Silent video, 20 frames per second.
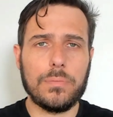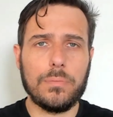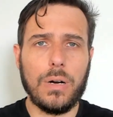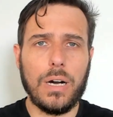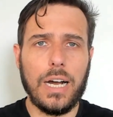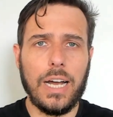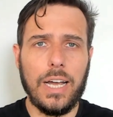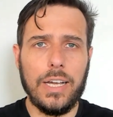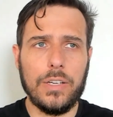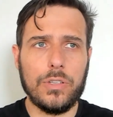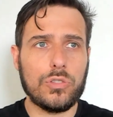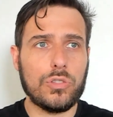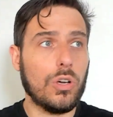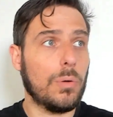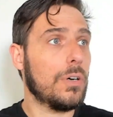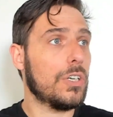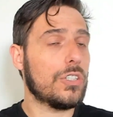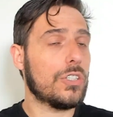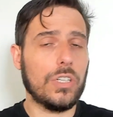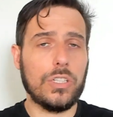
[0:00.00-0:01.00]
by so
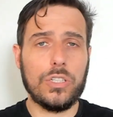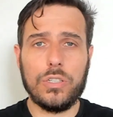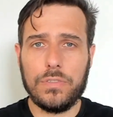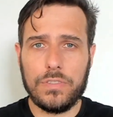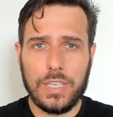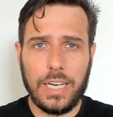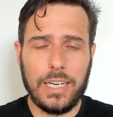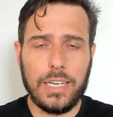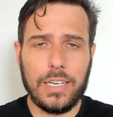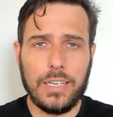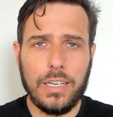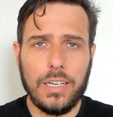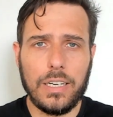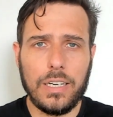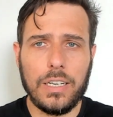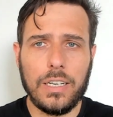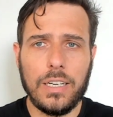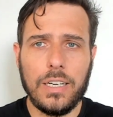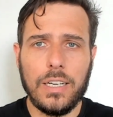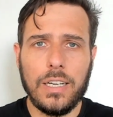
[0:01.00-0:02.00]
much that you've taken in